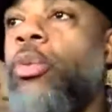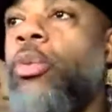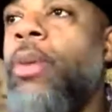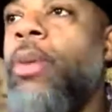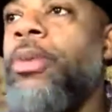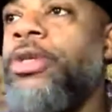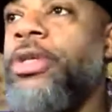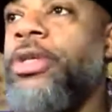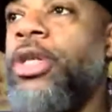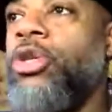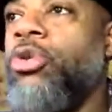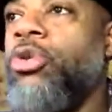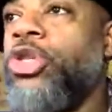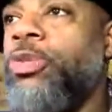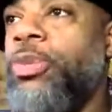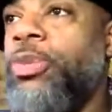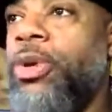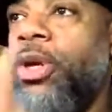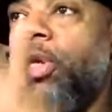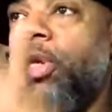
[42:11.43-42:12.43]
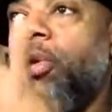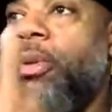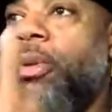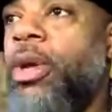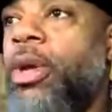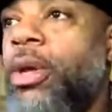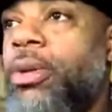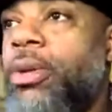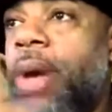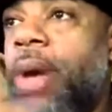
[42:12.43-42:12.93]
represent your spirit, your
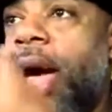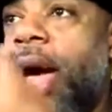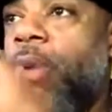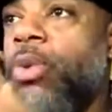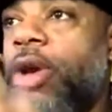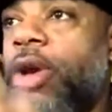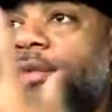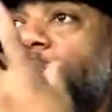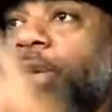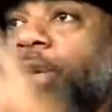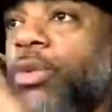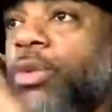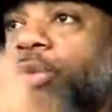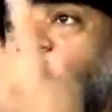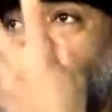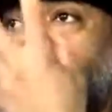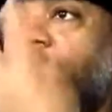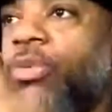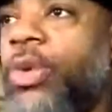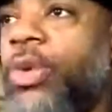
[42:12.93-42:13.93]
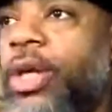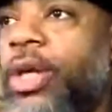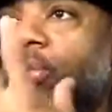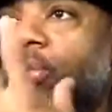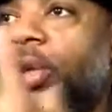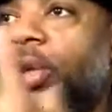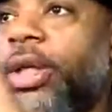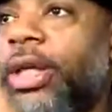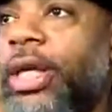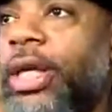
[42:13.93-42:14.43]
mind, whatever. We can
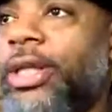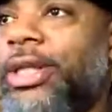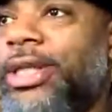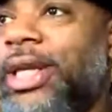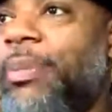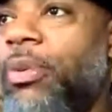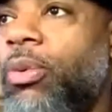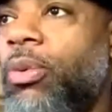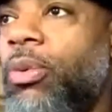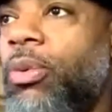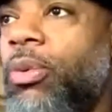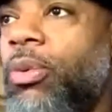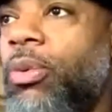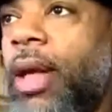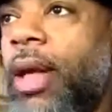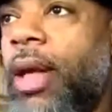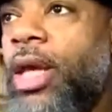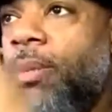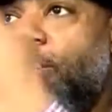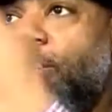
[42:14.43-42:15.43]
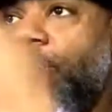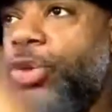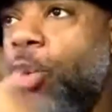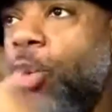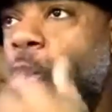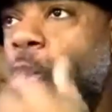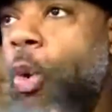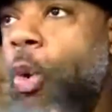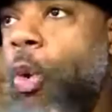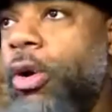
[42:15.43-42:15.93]
really get deeper with that. But the
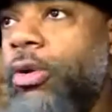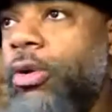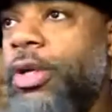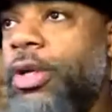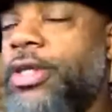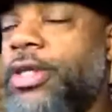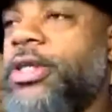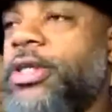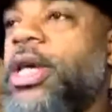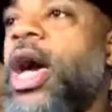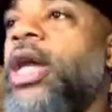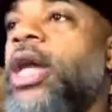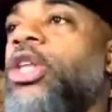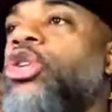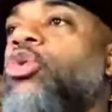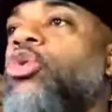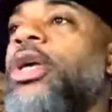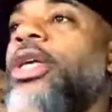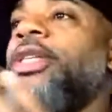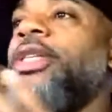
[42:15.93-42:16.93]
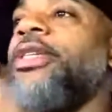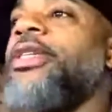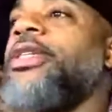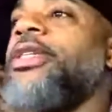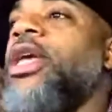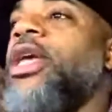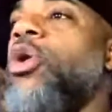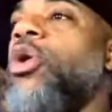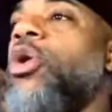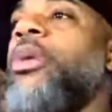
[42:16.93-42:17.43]
water inside of you is
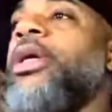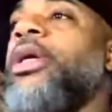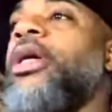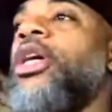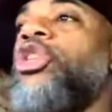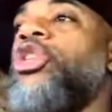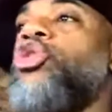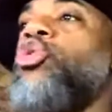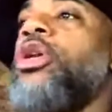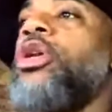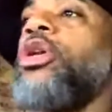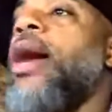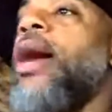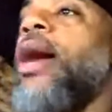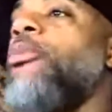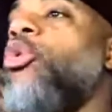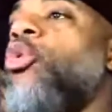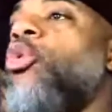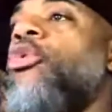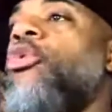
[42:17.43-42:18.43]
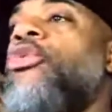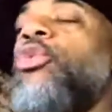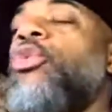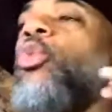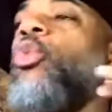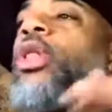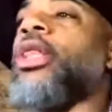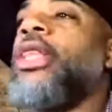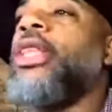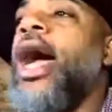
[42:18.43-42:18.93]
stale because you're not moving
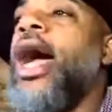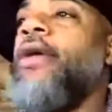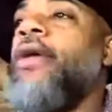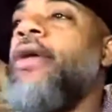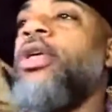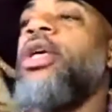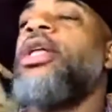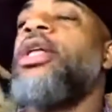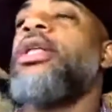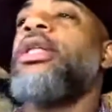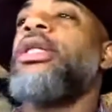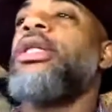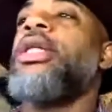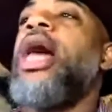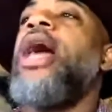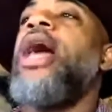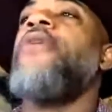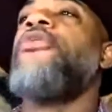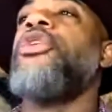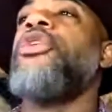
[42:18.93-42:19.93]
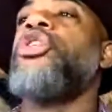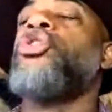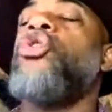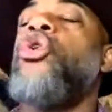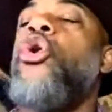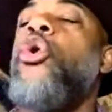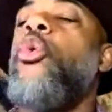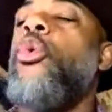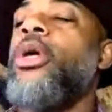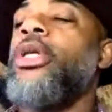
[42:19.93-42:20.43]
with life. Life is
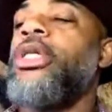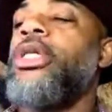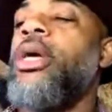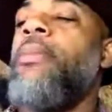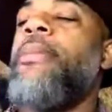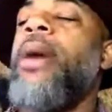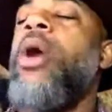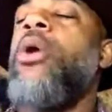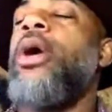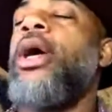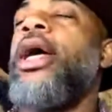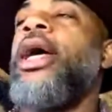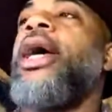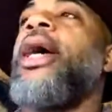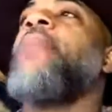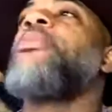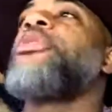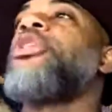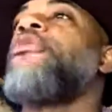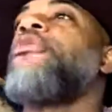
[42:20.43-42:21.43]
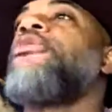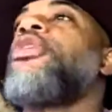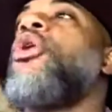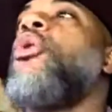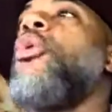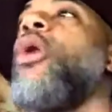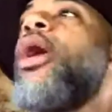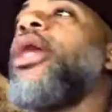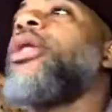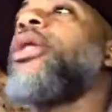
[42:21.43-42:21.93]
always about ebbs and
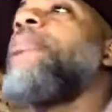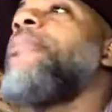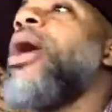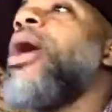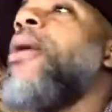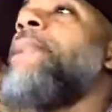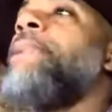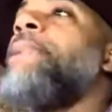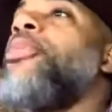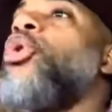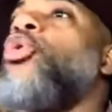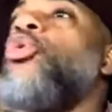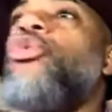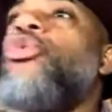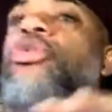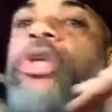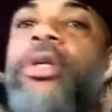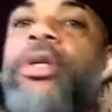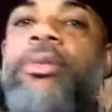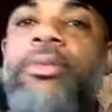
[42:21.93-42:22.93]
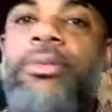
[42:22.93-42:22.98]
flow and about moving.